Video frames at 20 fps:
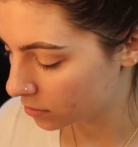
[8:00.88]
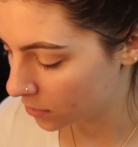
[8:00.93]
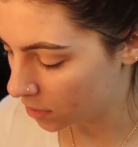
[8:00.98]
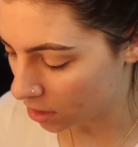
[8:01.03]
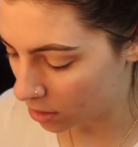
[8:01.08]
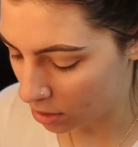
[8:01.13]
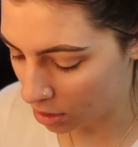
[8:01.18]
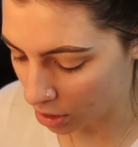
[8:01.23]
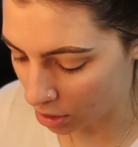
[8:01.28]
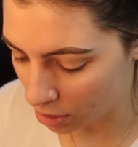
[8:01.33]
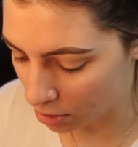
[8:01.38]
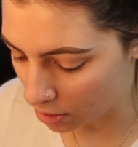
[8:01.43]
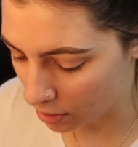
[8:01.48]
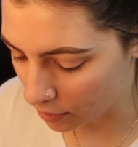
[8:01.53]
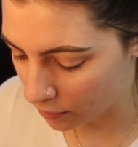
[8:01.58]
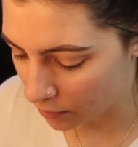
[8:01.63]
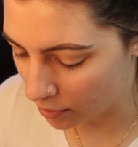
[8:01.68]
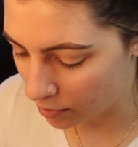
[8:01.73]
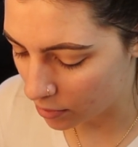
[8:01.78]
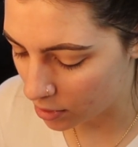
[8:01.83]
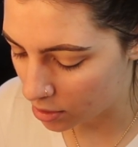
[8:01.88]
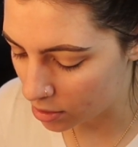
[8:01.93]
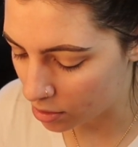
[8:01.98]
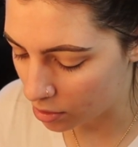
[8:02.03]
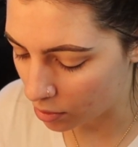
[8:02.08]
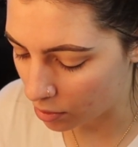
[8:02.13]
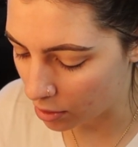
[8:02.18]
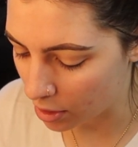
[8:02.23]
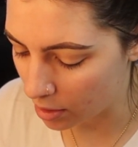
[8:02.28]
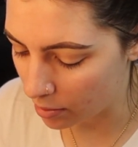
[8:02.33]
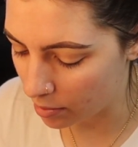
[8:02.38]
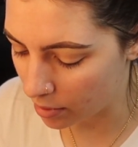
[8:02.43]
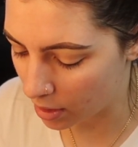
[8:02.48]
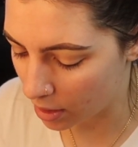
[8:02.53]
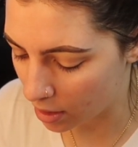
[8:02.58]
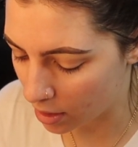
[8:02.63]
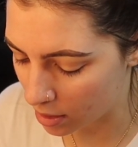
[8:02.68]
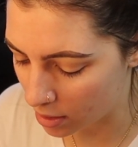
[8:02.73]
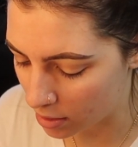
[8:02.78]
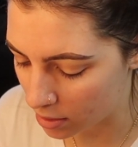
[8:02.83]
deterring from the story
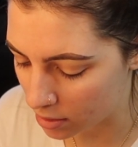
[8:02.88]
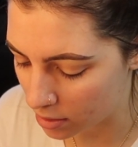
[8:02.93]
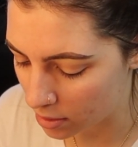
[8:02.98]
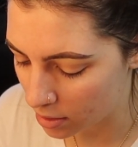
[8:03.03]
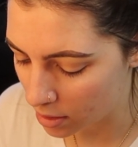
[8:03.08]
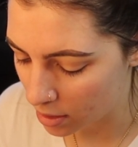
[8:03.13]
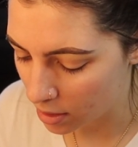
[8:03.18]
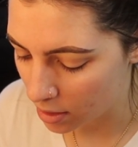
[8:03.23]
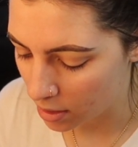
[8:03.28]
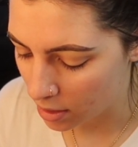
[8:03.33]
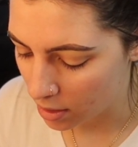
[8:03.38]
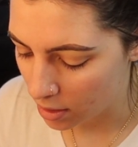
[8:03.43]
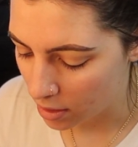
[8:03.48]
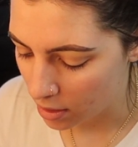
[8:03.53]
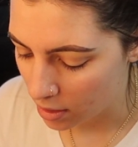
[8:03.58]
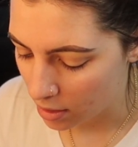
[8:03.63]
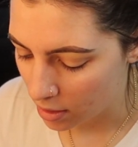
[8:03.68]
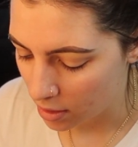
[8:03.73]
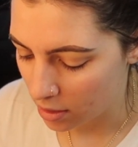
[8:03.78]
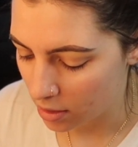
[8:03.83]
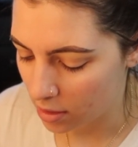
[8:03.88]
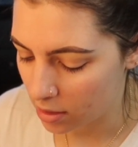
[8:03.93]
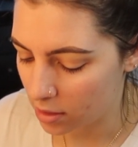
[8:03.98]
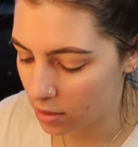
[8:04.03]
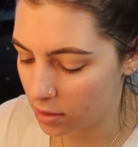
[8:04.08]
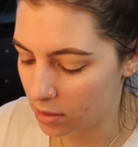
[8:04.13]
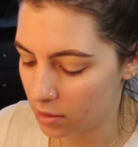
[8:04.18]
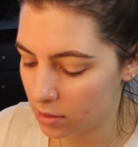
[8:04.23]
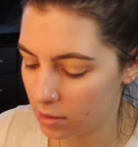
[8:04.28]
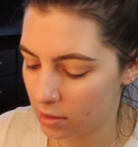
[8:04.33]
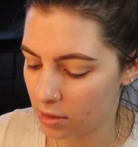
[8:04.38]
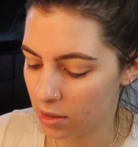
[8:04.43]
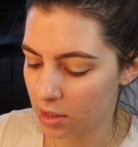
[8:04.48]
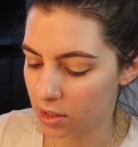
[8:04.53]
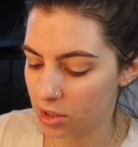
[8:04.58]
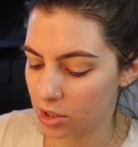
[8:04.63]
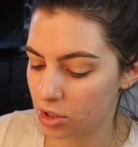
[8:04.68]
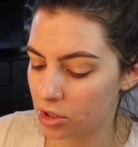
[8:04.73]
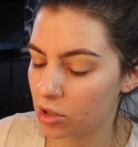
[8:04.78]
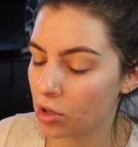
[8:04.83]
because
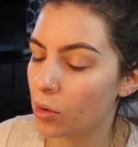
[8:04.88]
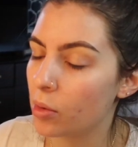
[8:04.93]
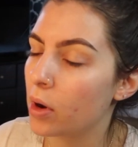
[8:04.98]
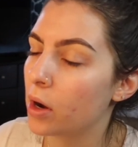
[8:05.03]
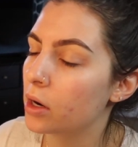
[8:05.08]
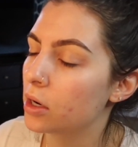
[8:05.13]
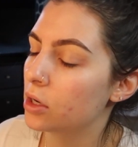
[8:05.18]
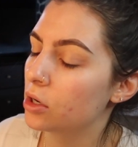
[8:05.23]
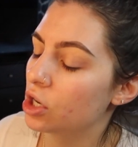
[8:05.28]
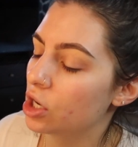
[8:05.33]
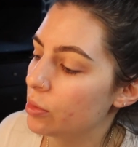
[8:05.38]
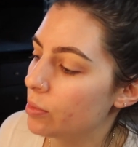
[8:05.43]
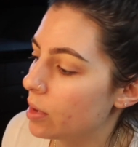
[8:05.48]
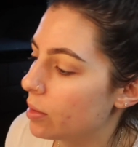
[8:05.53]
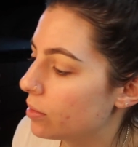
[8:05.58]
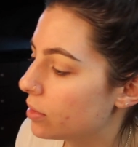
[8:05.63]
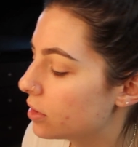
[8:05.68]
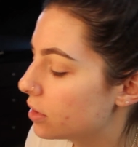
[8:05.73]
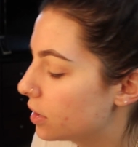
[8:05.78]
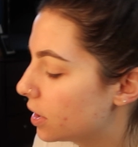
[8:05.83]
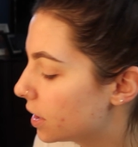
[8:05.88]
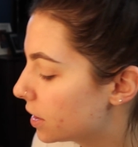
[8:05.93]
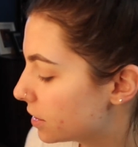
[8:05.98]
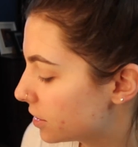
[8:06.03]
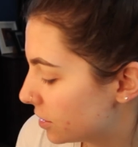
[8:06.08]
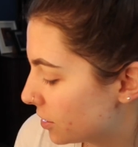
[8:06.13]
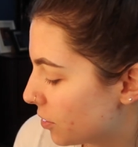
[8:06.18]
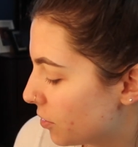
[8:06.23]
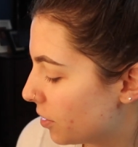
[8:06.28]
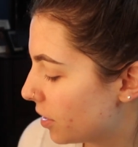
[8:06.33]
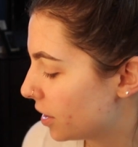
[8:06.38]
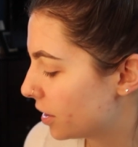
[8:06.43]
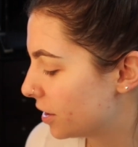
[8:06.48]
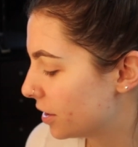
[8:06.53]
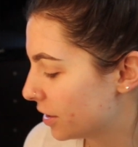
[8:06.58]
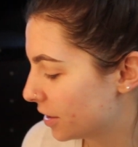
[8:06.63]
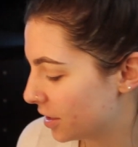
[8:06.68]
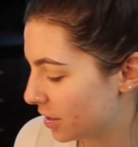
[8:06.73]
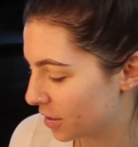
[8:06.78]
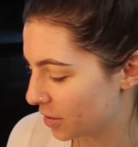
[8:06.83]
it's so hard to remember, like so long
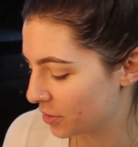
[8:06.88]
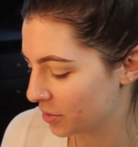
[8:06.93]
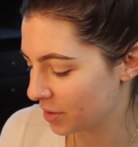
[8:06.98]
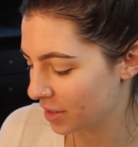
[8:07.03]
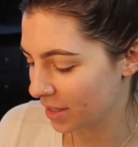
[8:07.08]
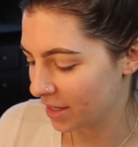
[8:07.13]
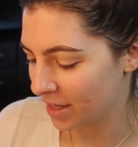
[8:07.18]
ago.